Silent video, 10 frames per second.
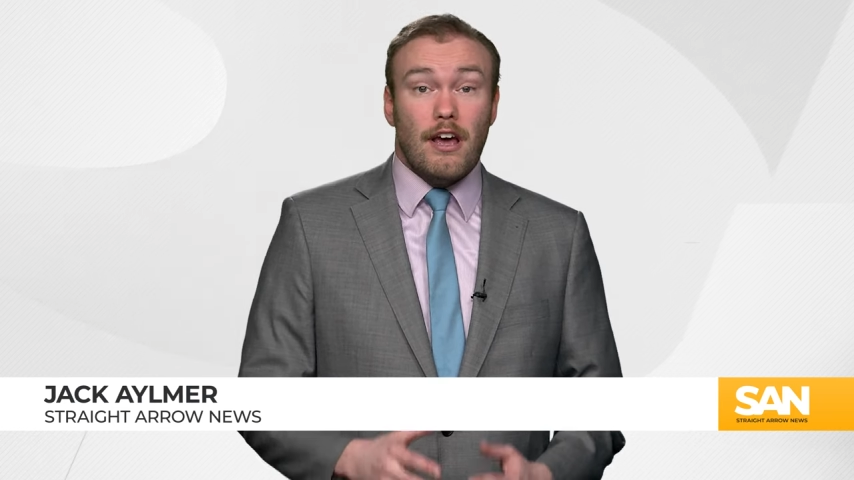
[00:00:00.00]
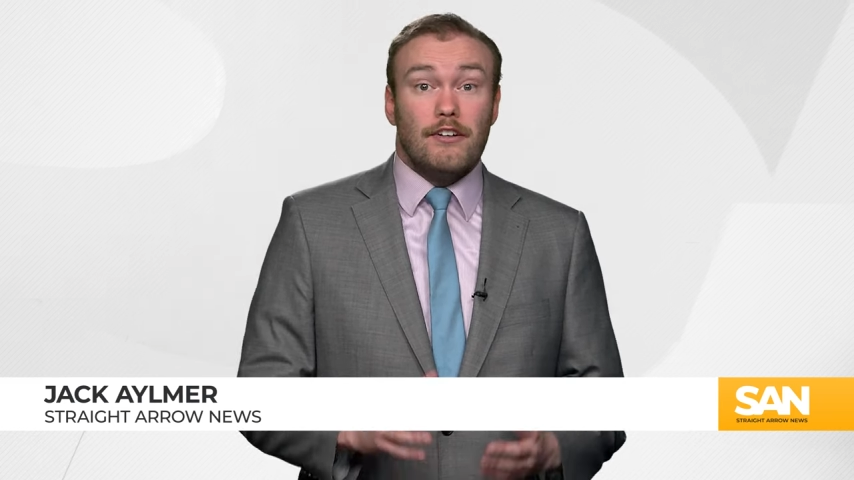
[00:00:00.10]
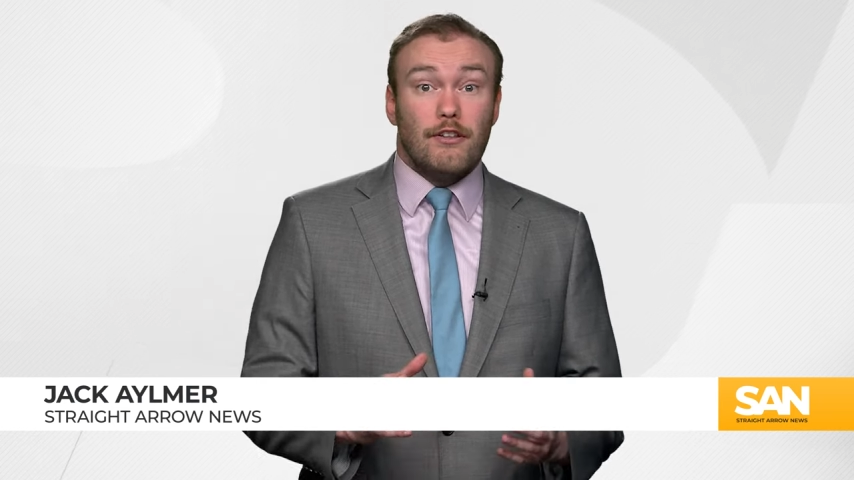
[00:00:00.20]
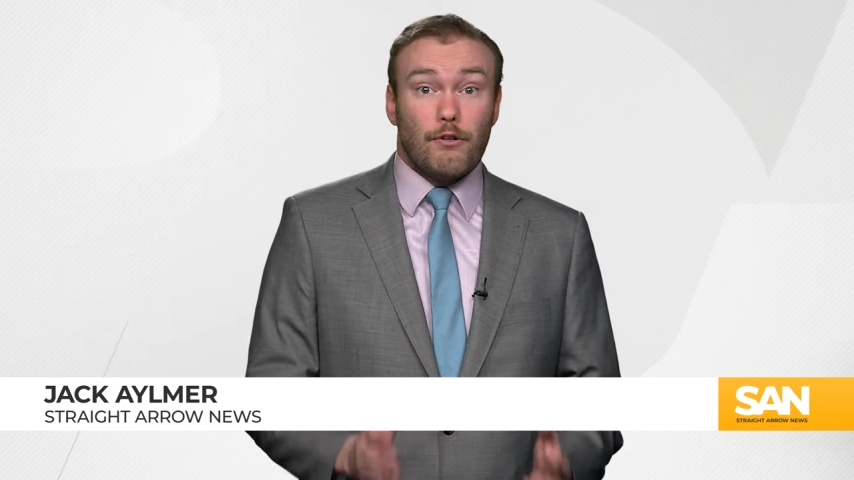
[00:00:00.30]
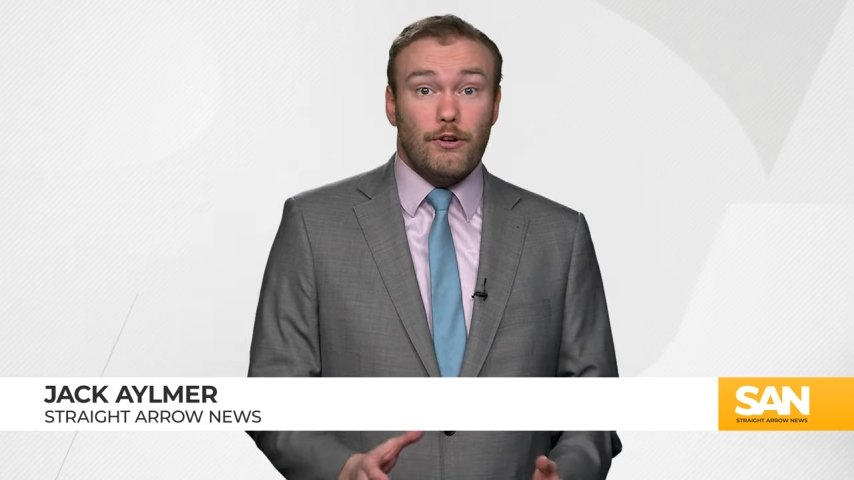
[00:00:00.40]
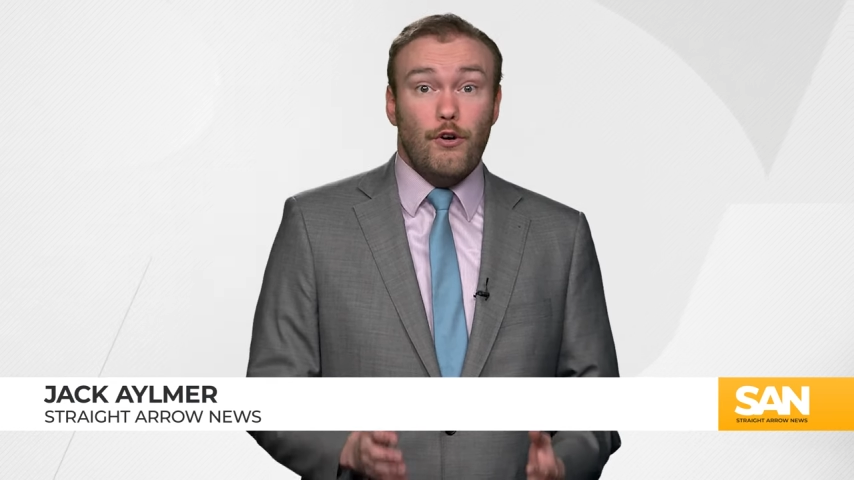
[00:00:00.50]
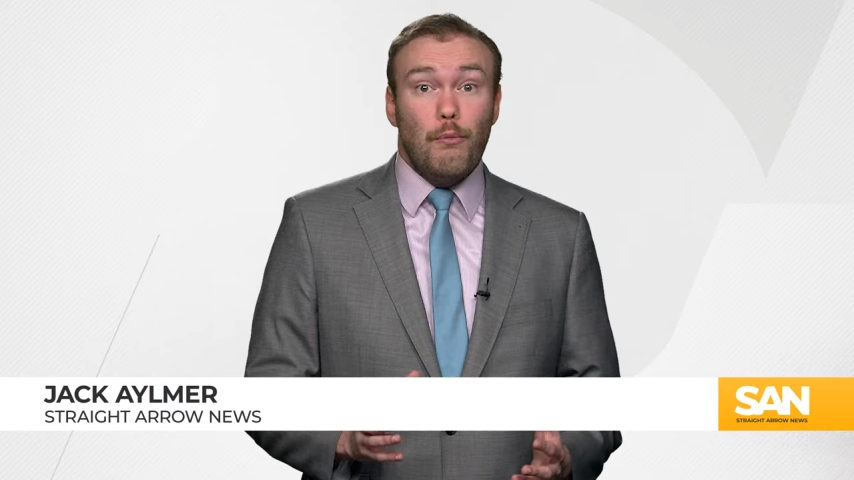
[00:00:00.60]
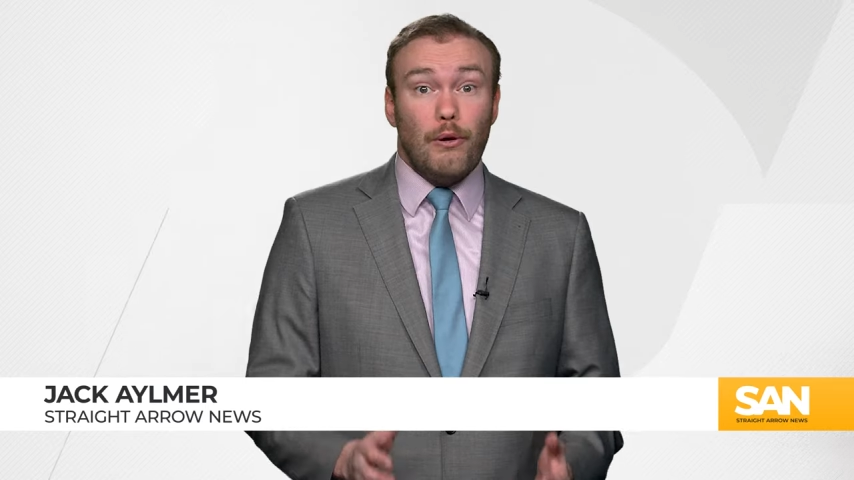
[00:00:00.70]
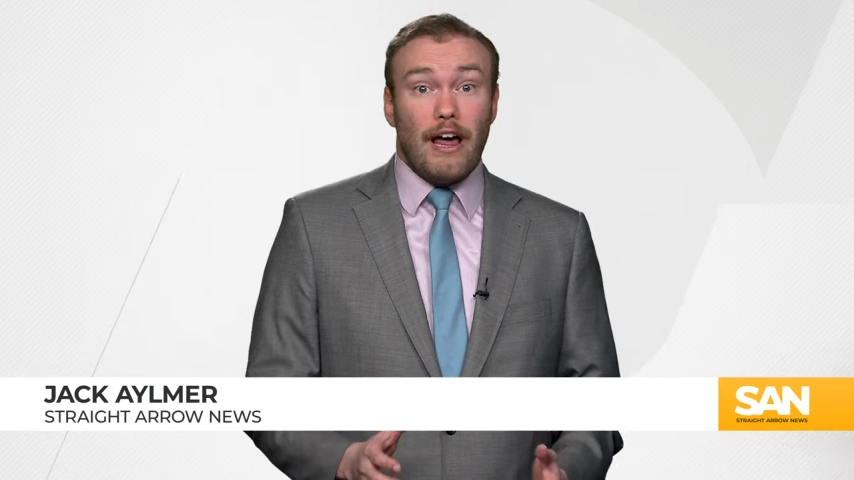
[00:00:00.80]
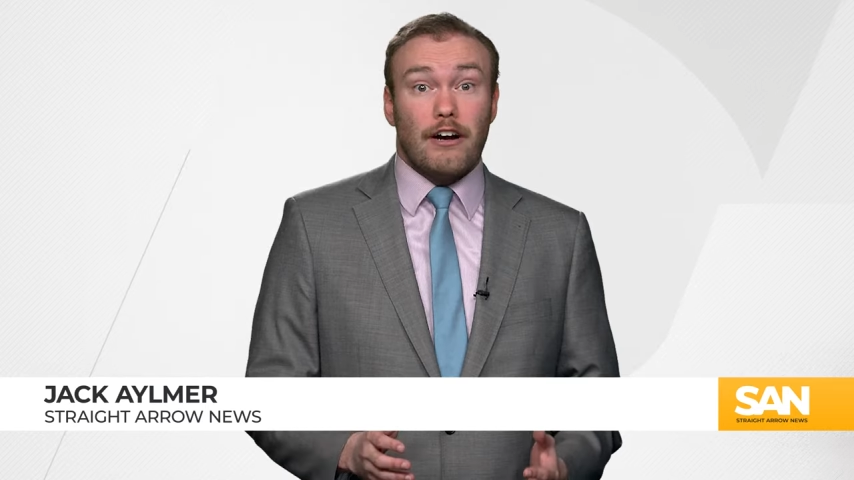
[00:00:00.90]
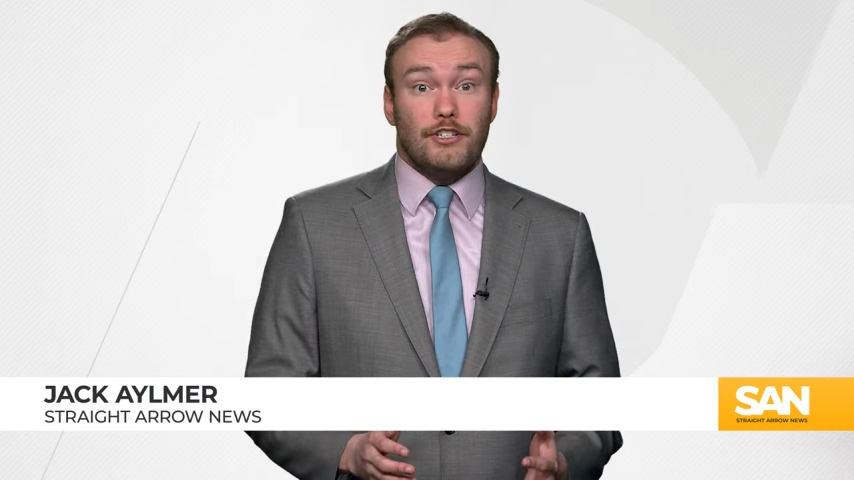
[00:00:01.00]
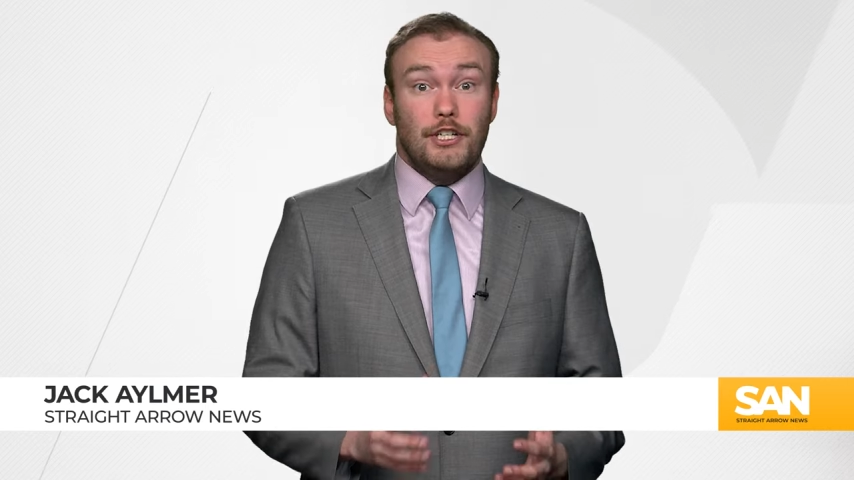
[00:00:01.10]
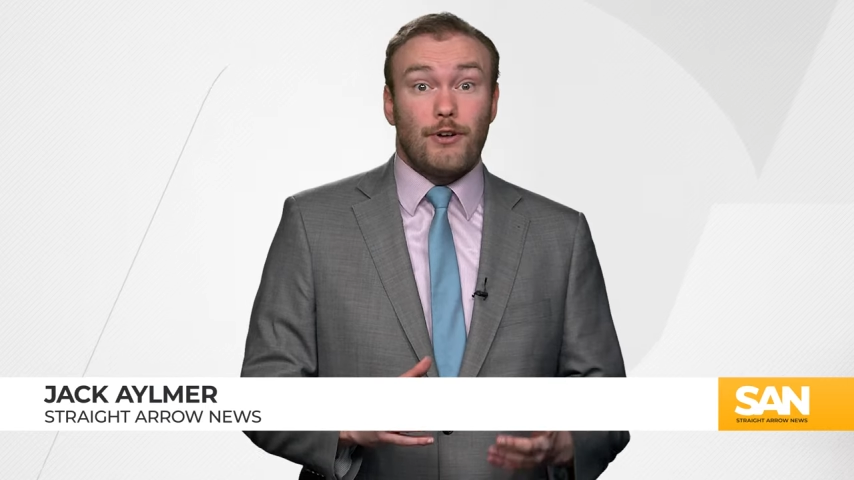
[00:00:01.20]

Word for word: to the renewable energy